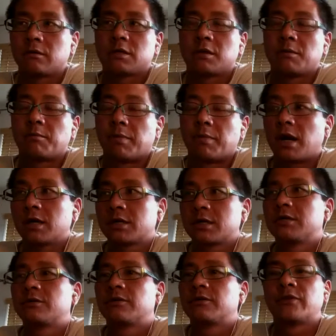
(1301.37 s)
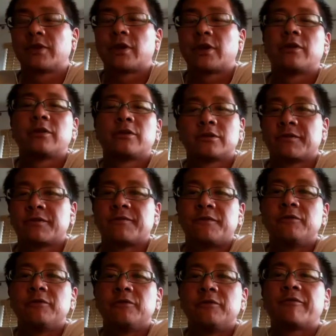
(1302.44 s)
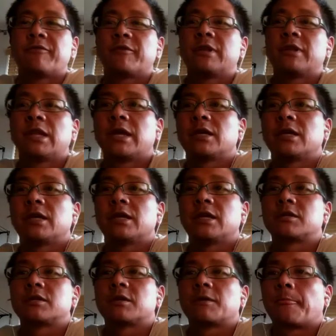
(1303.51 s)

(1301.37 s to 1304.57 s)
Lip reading: some boxes over there, and there's a few different links.